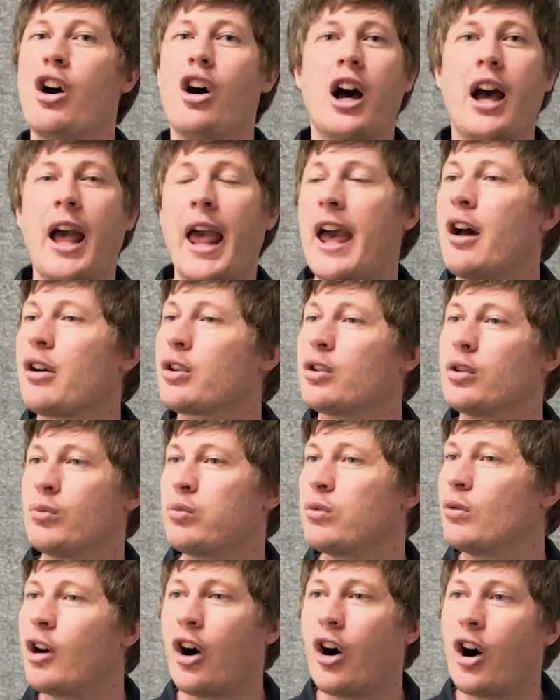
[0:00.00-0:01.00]
how could
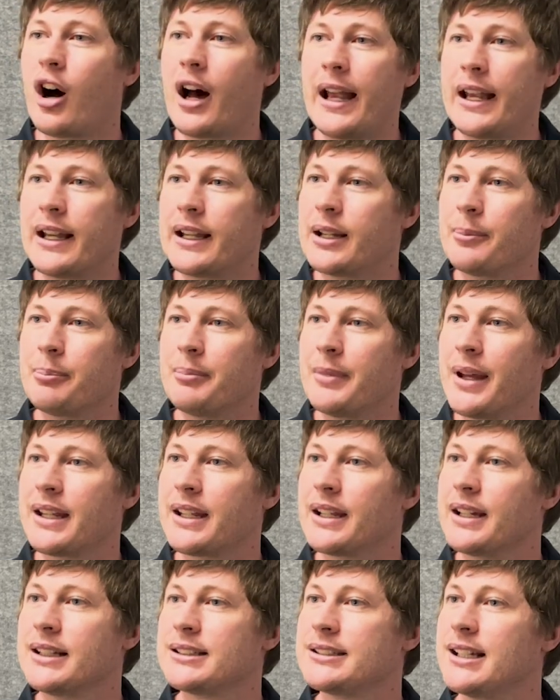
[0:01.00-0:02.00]
I make
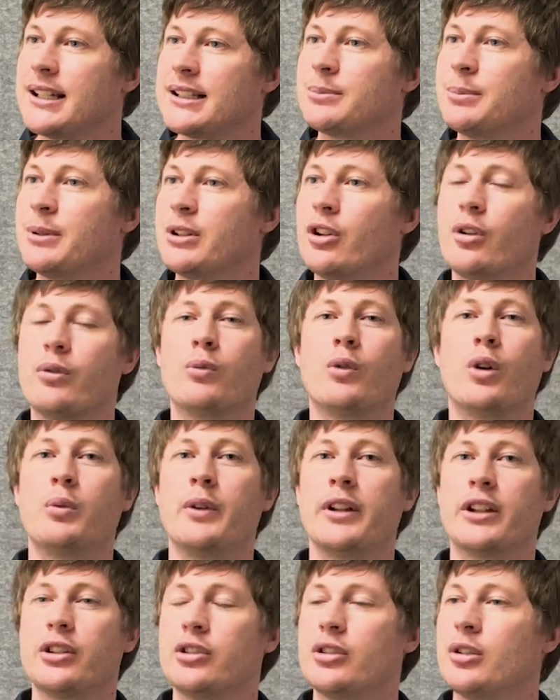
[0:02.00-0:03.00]
an assessment on what we
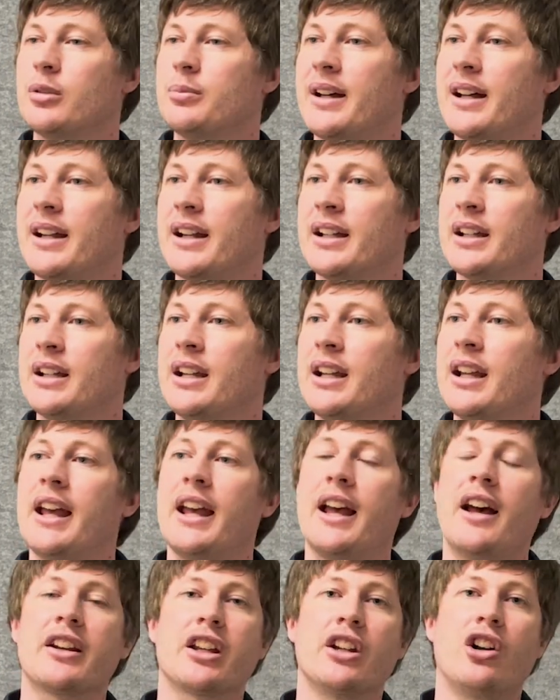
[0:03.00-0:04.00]
could do better?
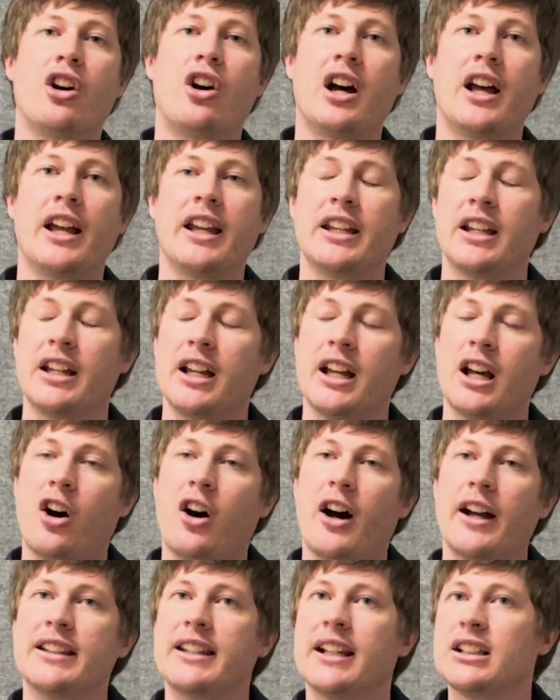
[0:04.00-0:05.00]
How can I
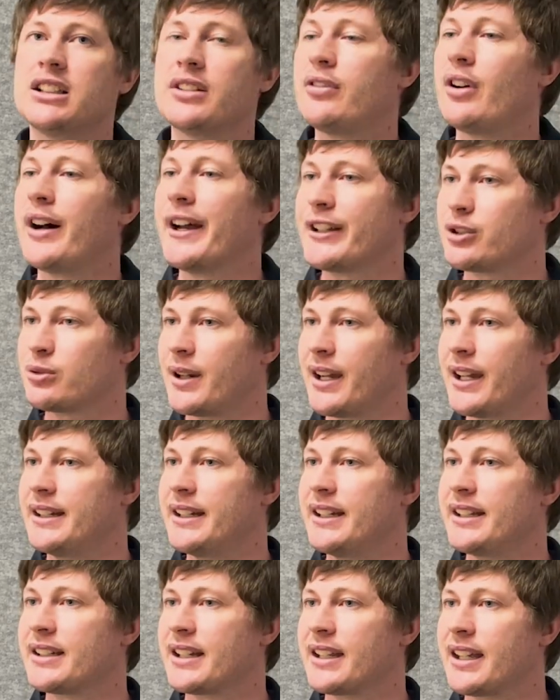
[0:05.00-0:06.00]
identify
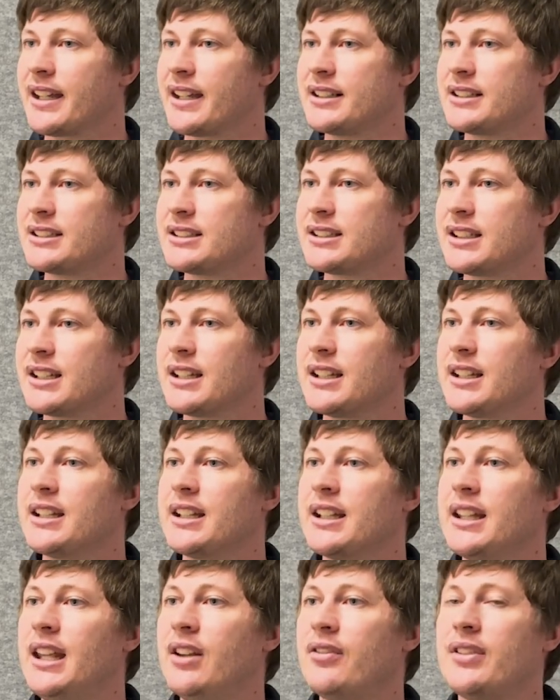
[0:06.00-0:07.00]
training needs
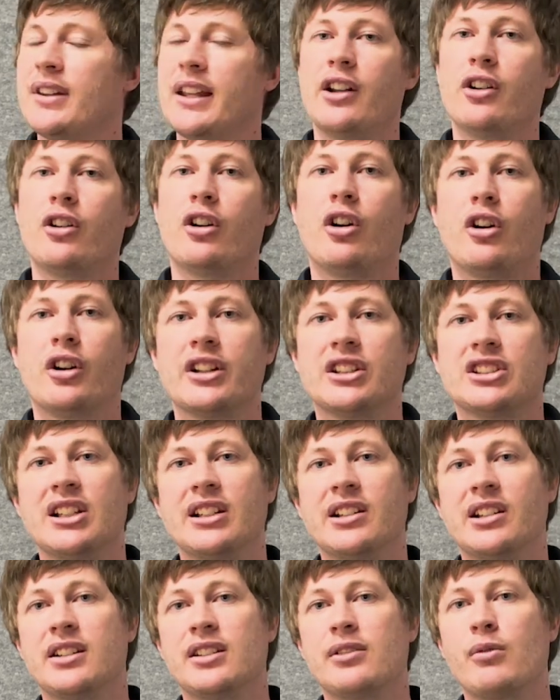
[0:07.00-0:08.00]
if they're not honest
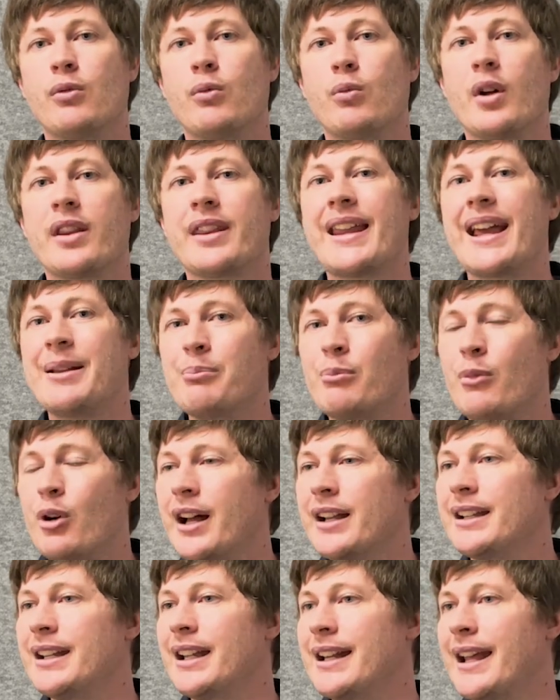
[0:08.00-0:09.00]
in what they
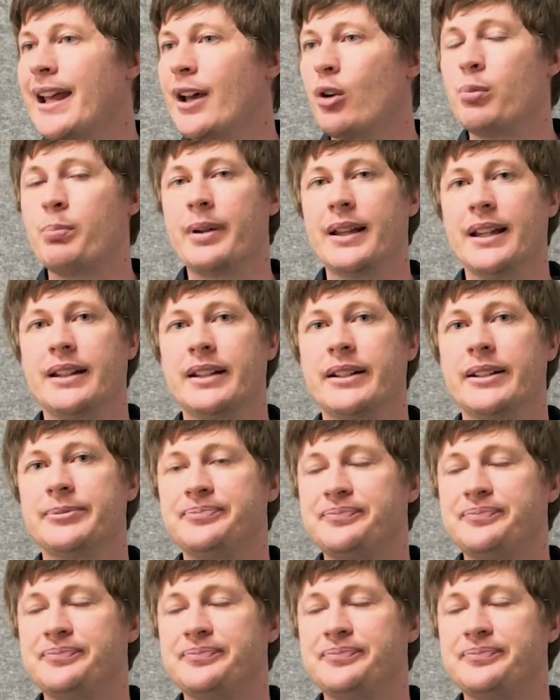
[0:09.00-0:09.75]
might need help in?